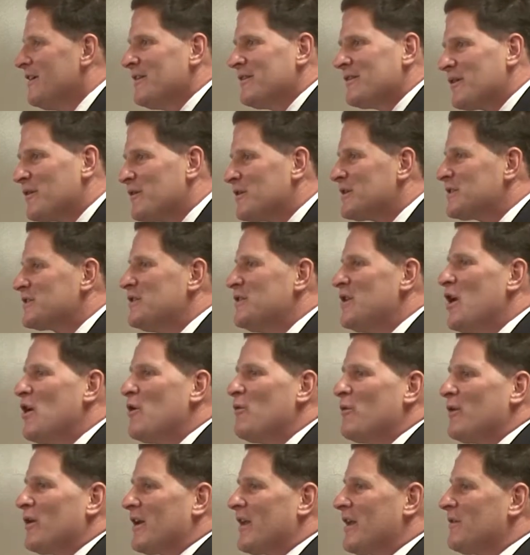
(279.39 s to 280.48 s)
There is no
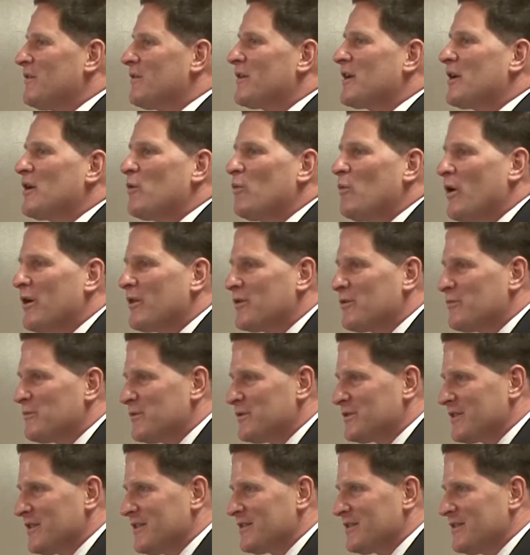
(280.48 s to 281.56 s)
one, I don't care what their
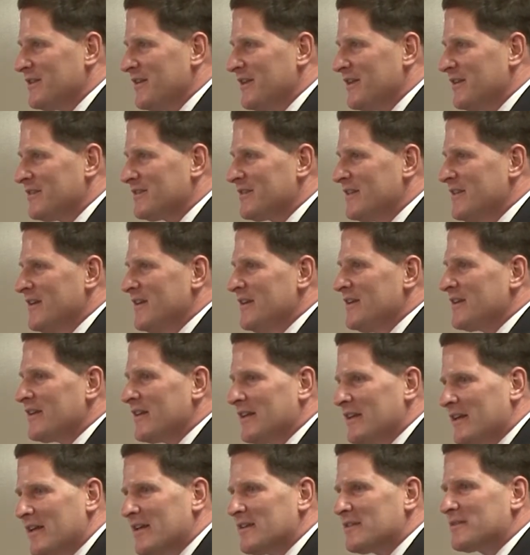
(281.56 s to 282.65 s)
position is,
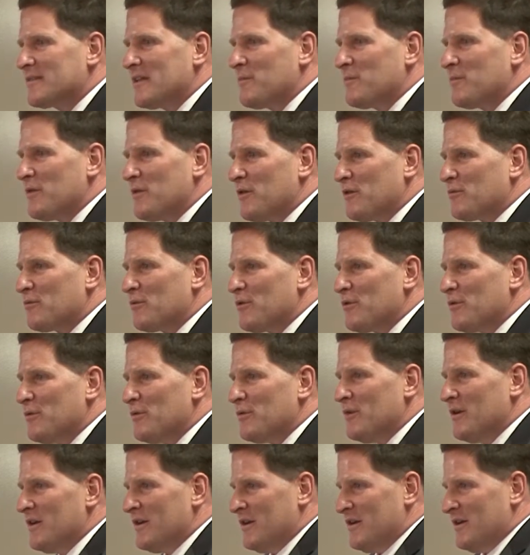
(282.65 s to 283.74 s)
can get something
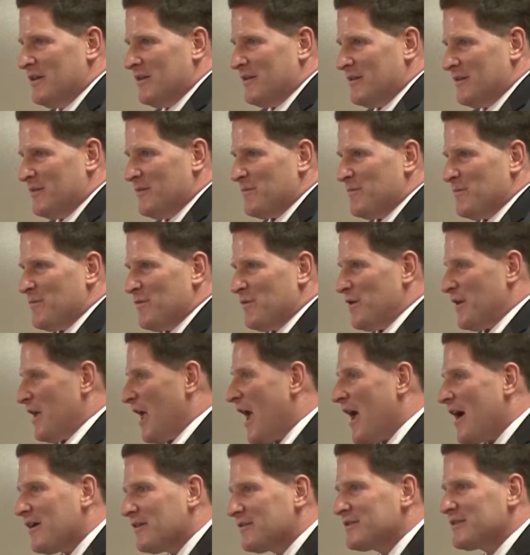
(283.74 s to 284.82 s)
through the
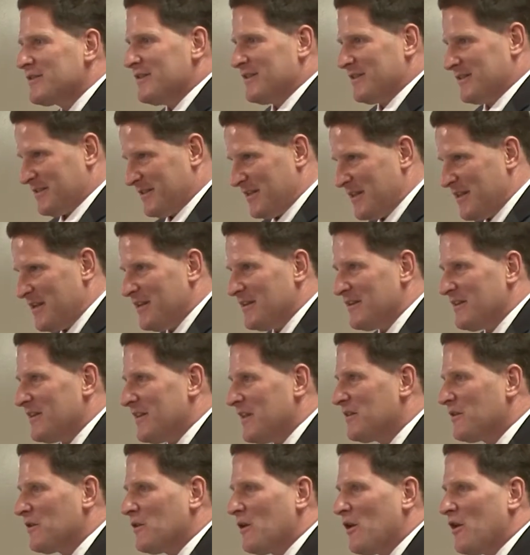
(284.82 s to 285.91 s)
House and the Senate and
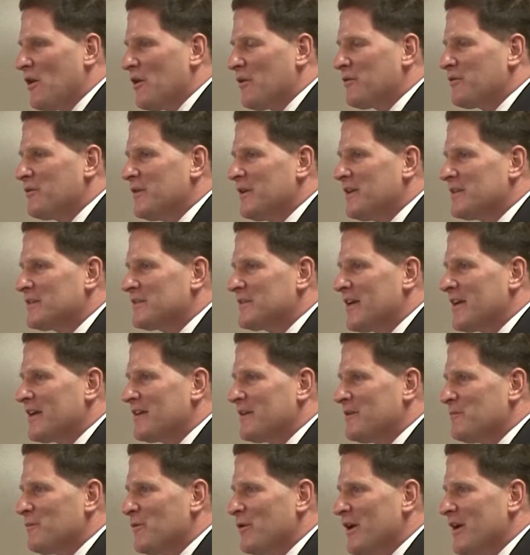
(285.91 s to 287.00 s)
into law through the
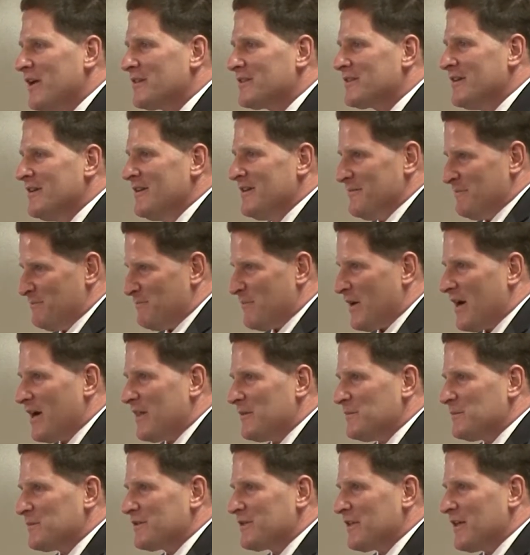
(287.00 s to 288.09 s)
executive branch by
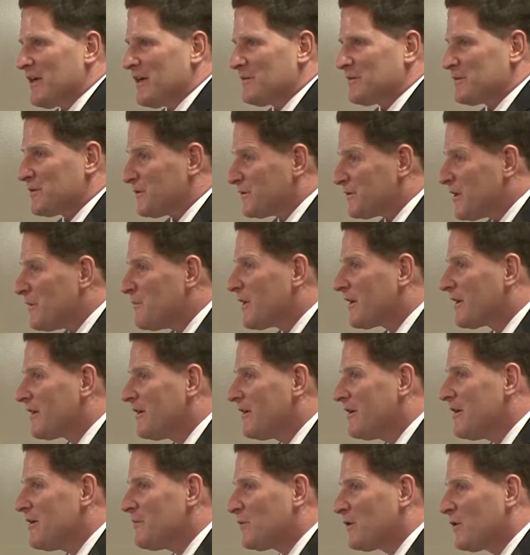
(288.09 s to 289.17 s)
themselves. There's some that can
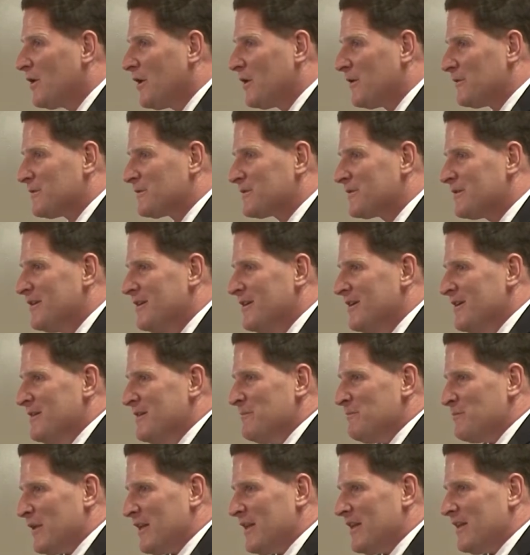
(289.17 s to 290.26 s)
come close,
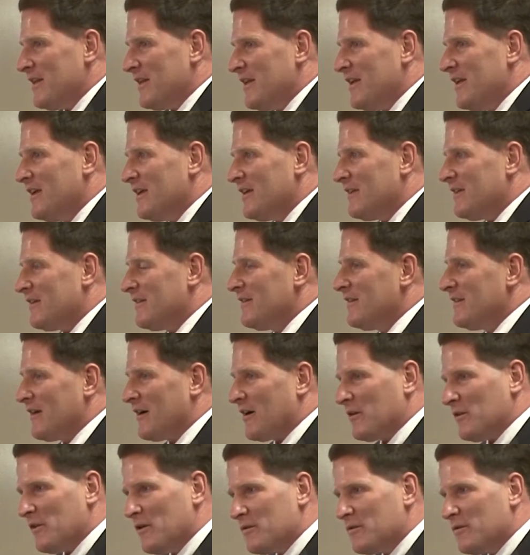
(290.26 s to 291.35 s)
but in the end,
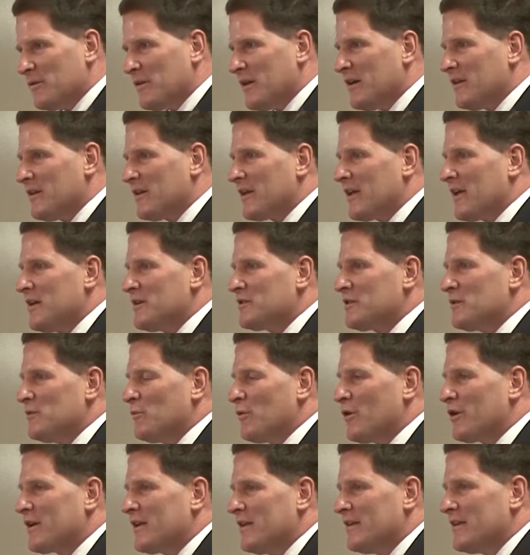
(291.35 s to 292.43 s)
our local delegation
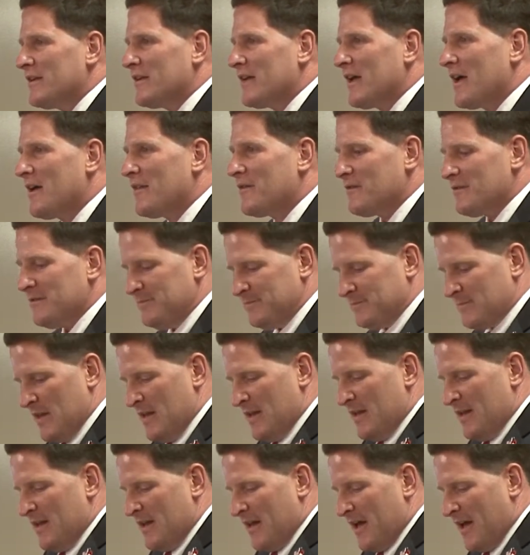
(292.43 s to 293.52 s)
working together,
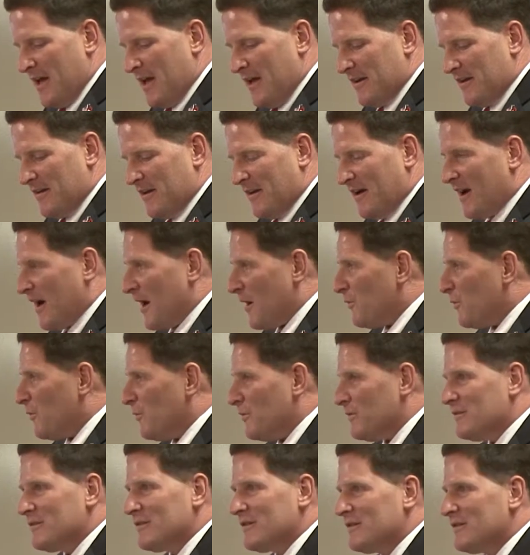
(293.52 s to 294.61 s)
and I
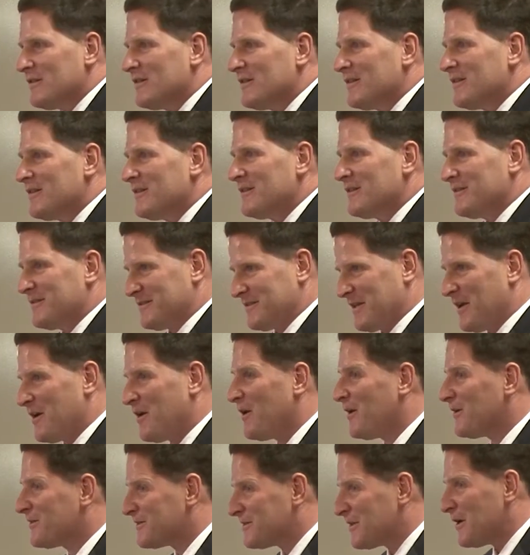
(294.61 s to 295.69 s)
will say
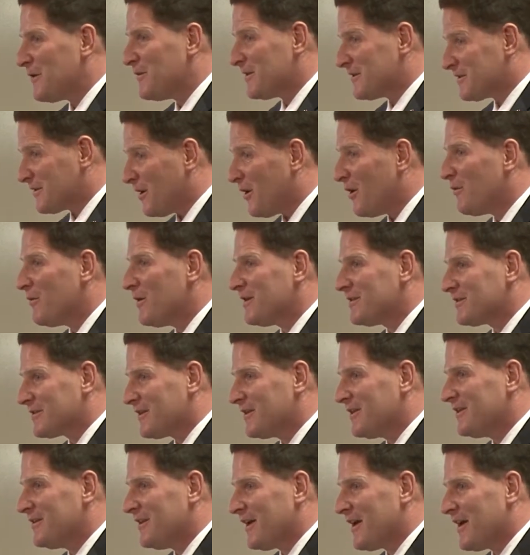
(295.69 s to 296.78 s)
also, it's always
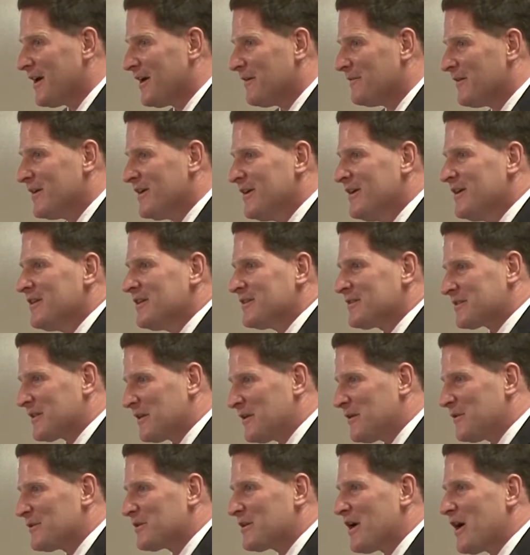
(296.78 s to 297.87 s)
good to have
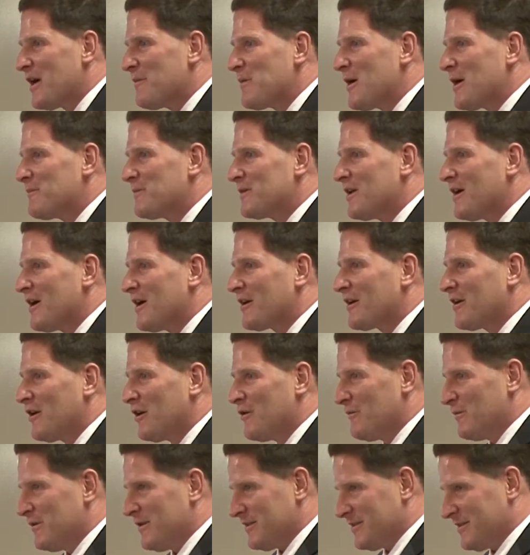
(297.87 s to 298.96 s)
Senator Tom Apodaca
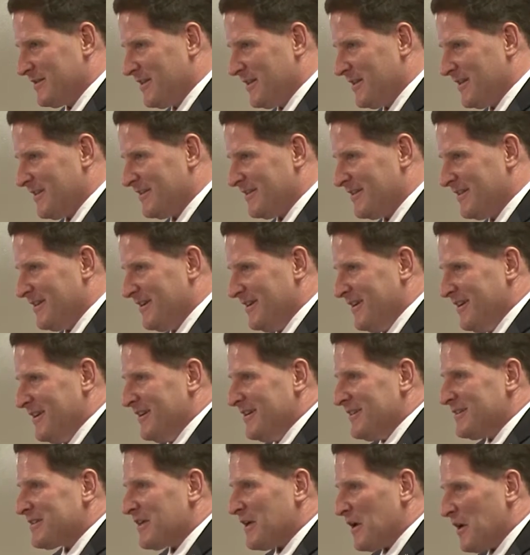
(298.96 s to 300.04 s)
over in the Senate
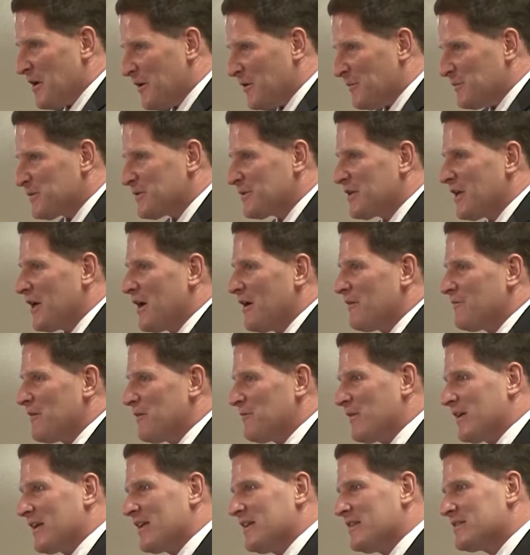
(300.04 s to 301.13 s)
to help stuff.
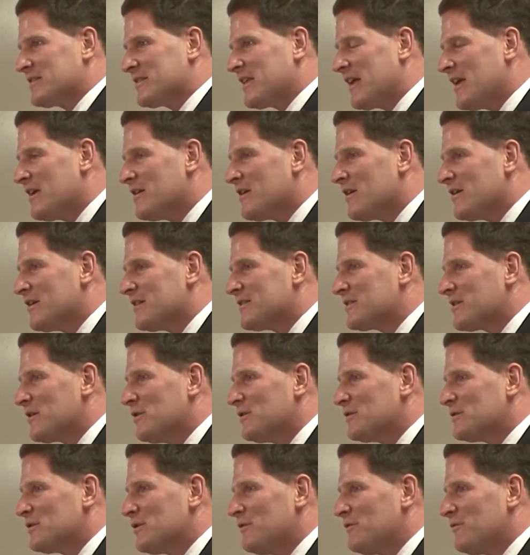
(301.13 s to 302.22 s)
If it can stand on its
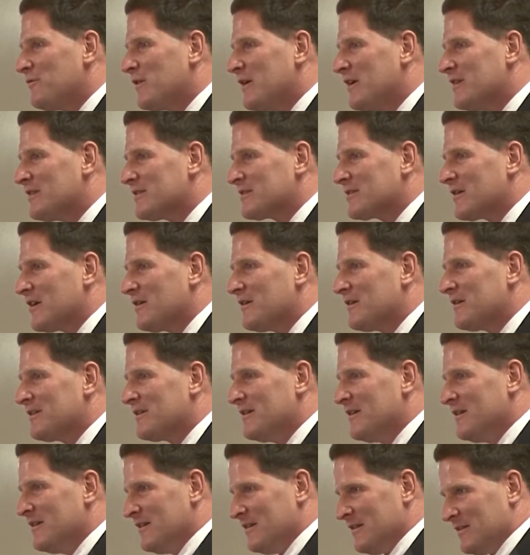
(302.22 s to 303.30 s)
own 2 feet as solid
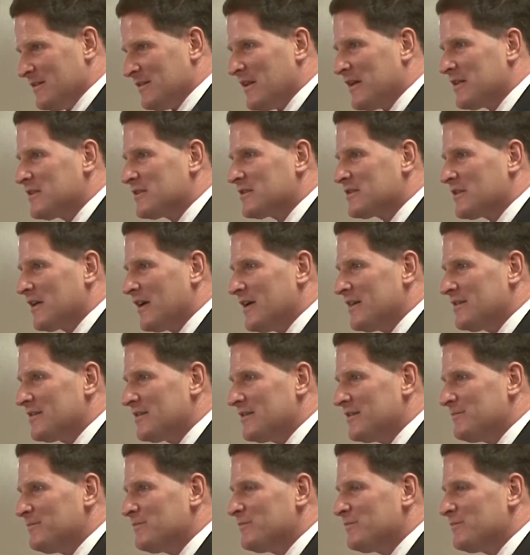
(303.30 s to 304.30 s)
legislation,